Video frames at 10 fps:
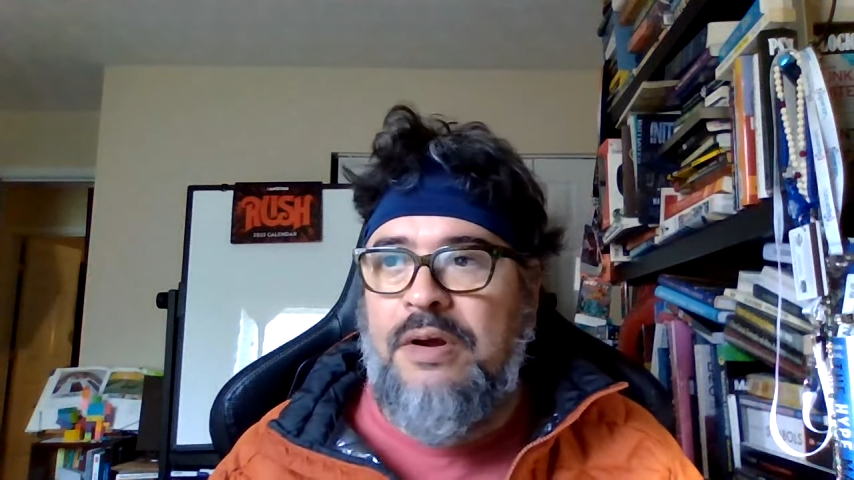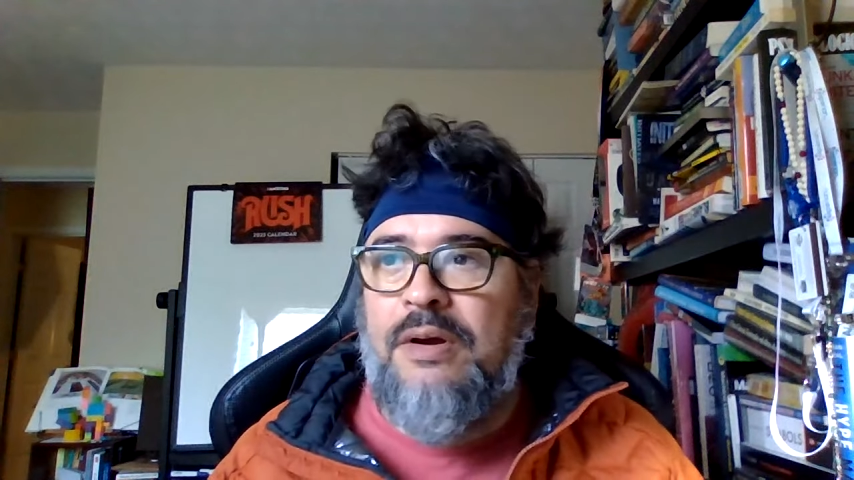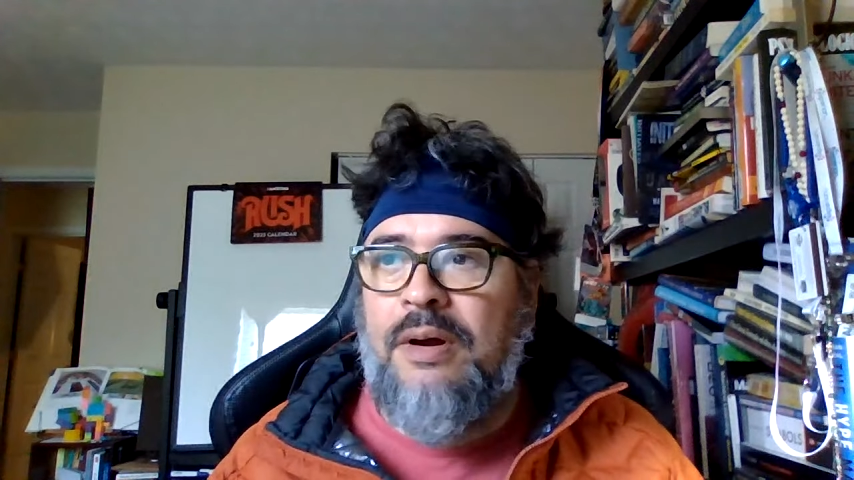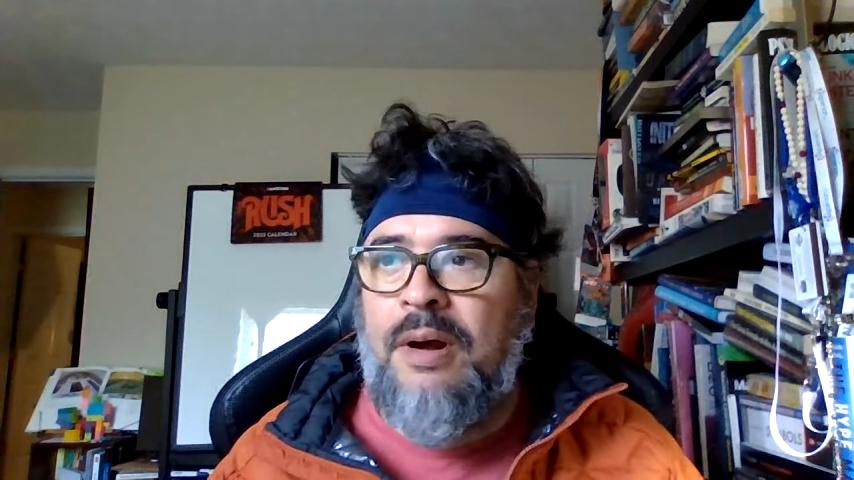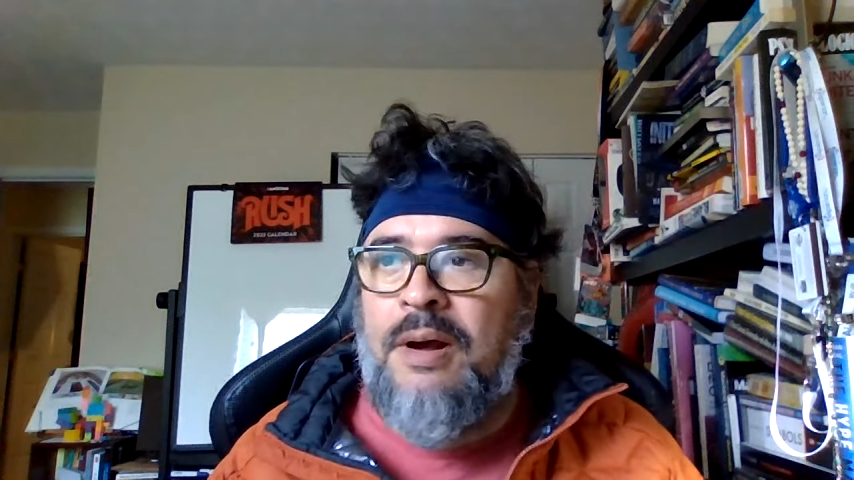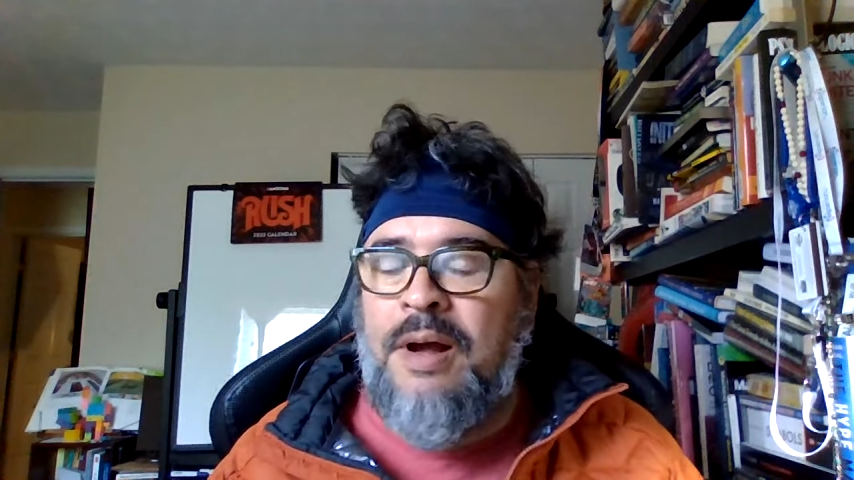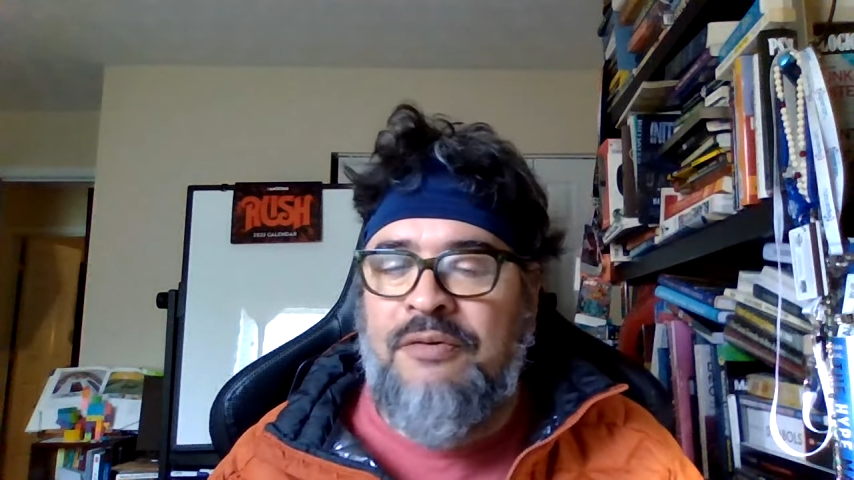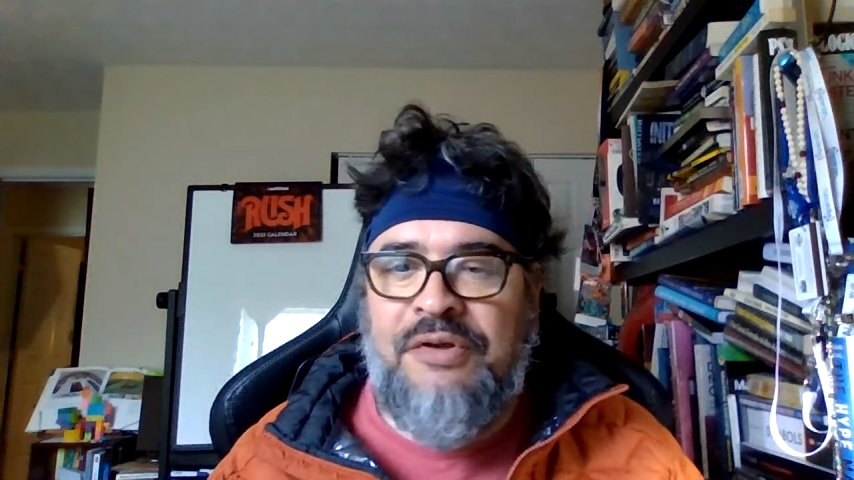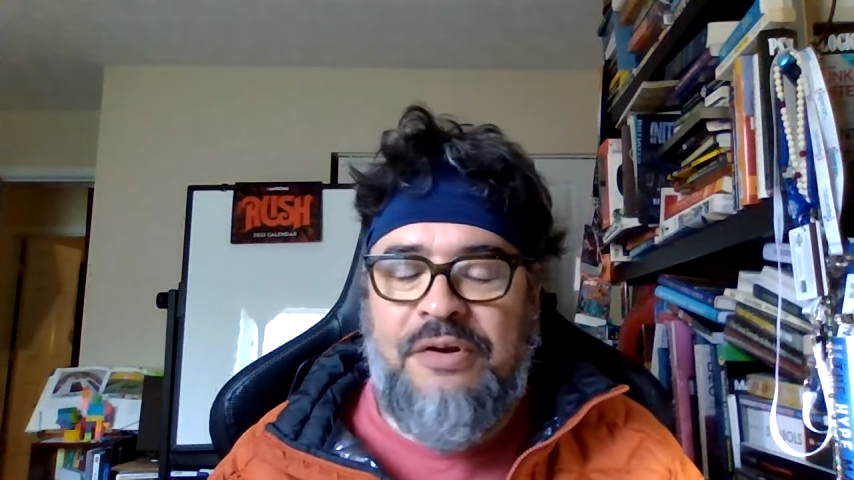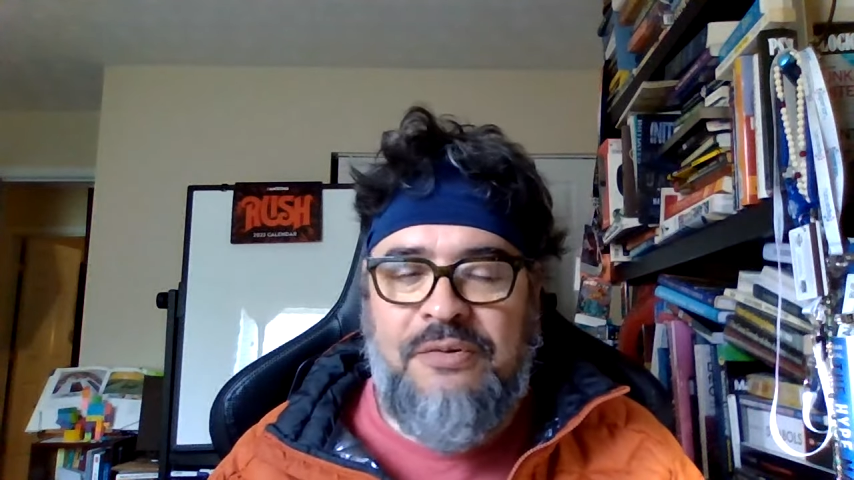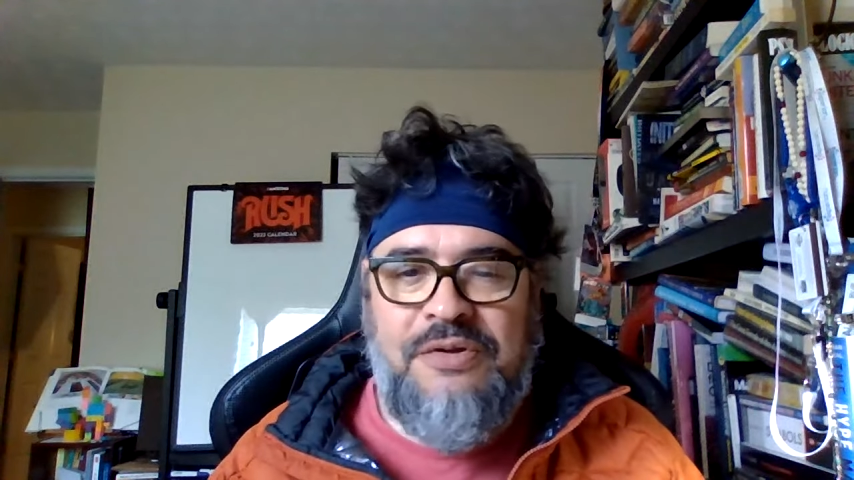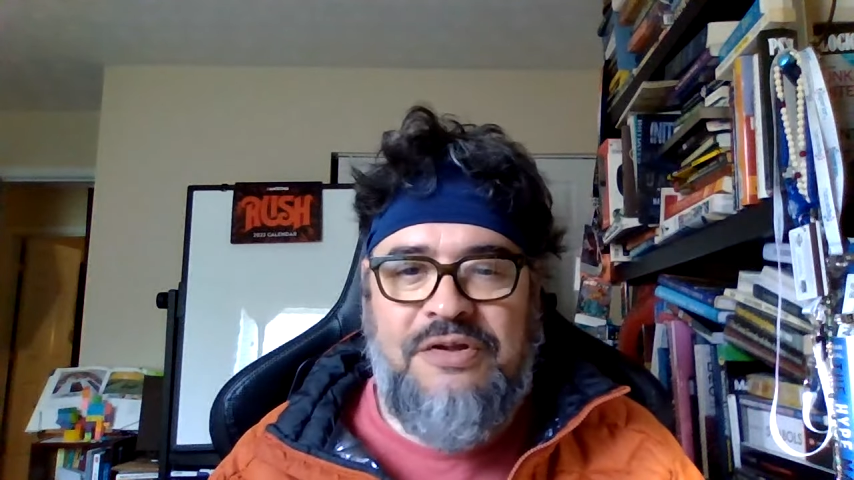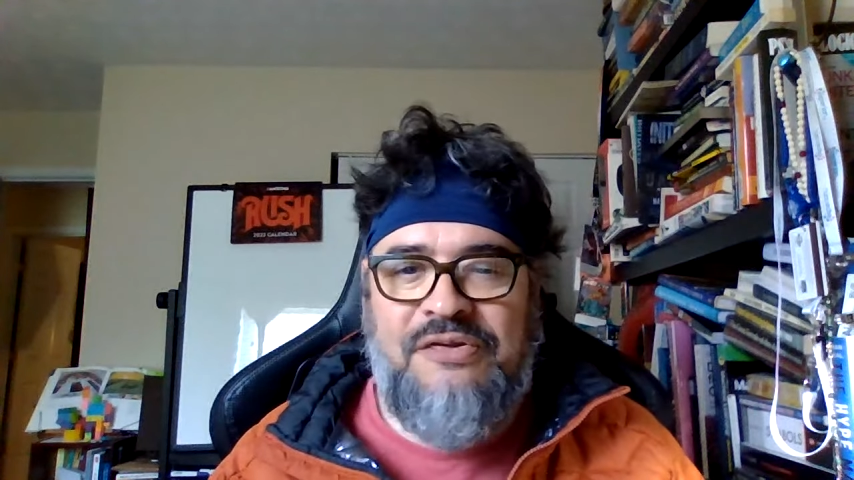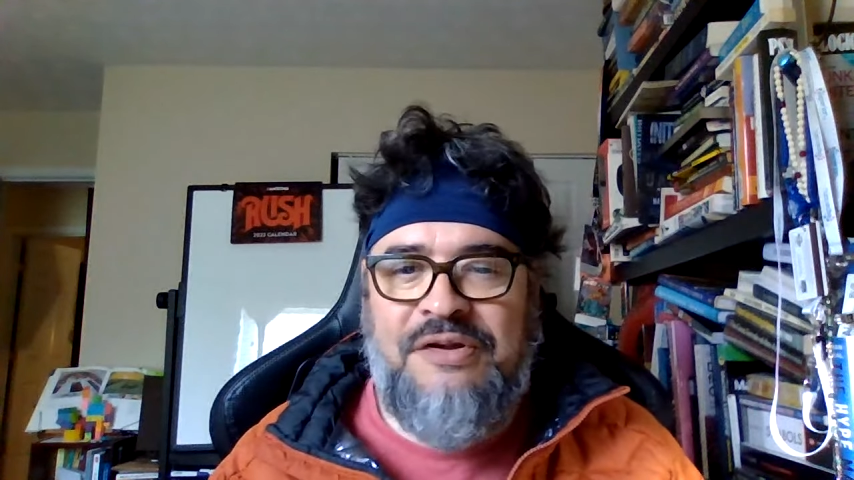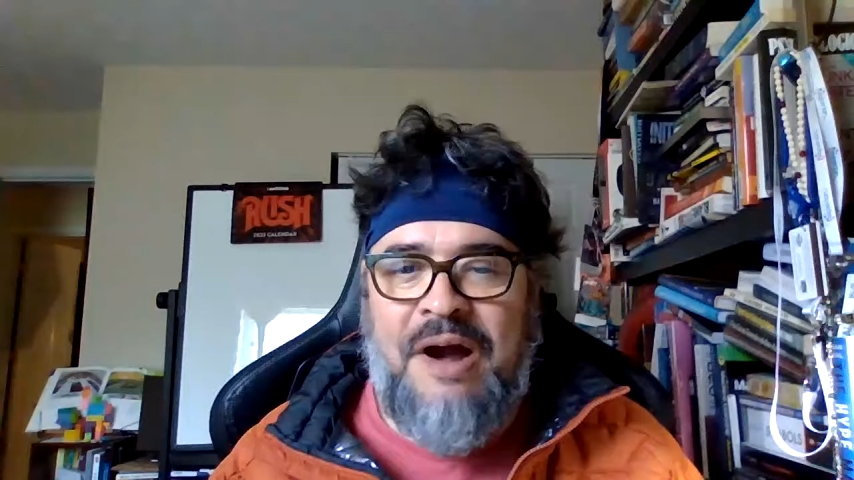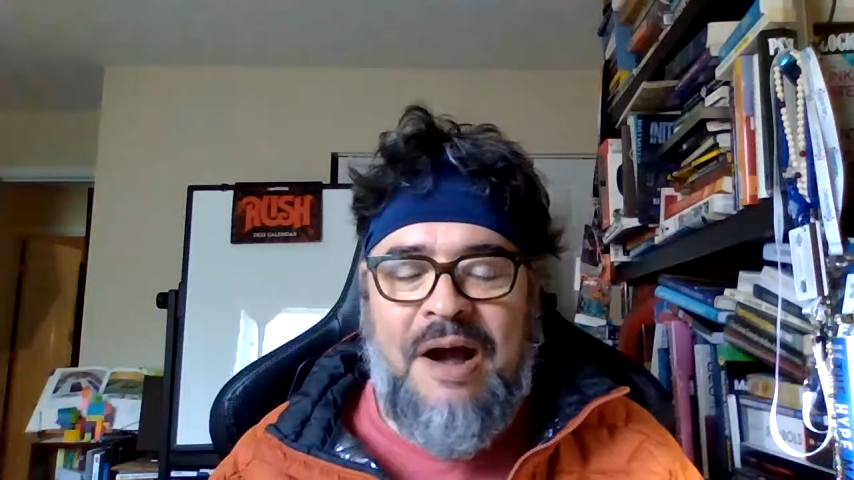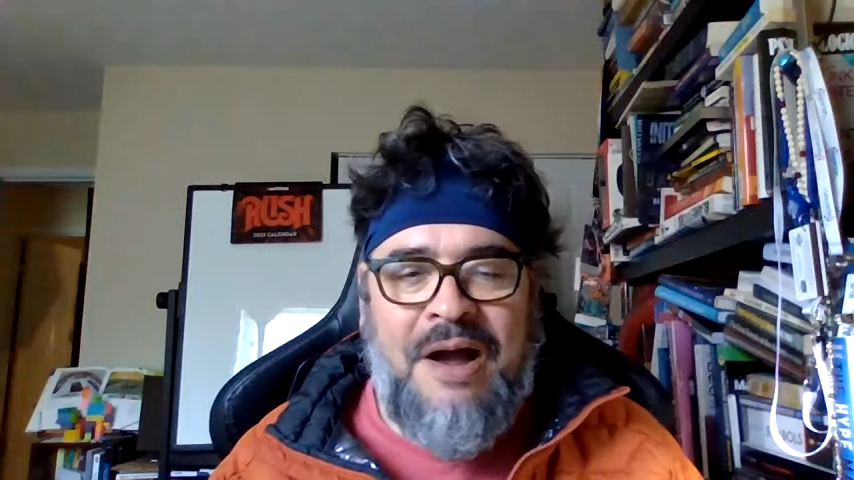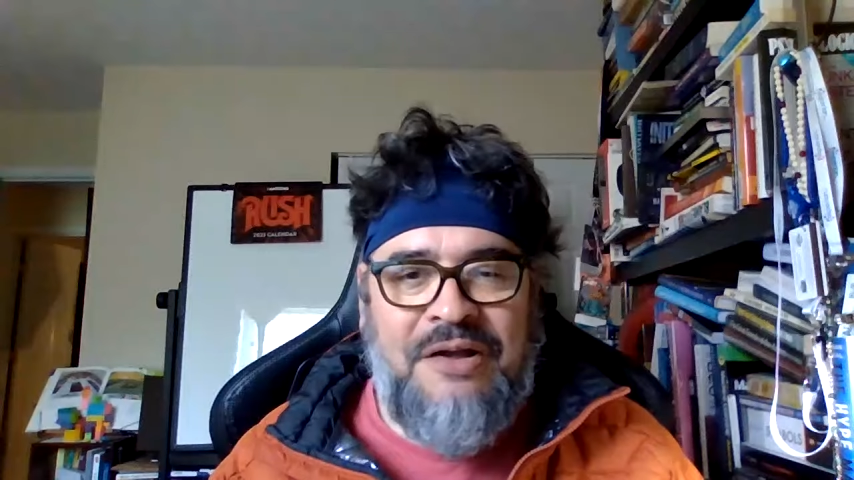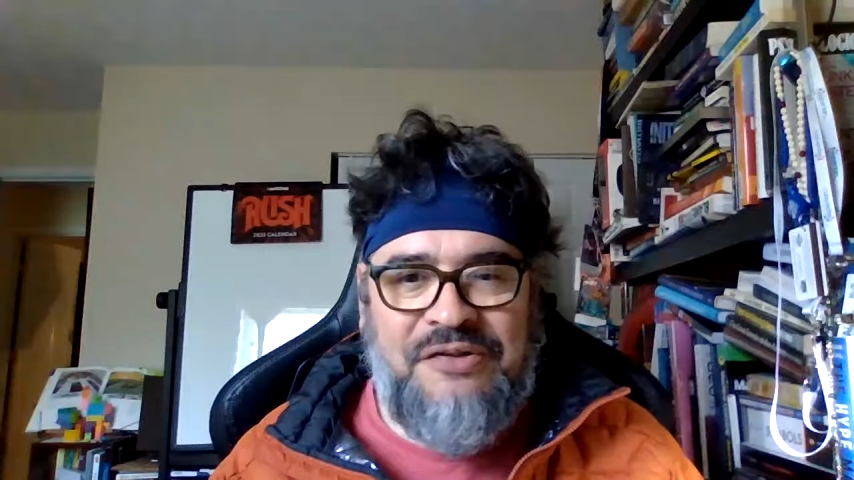I was like, who are these guys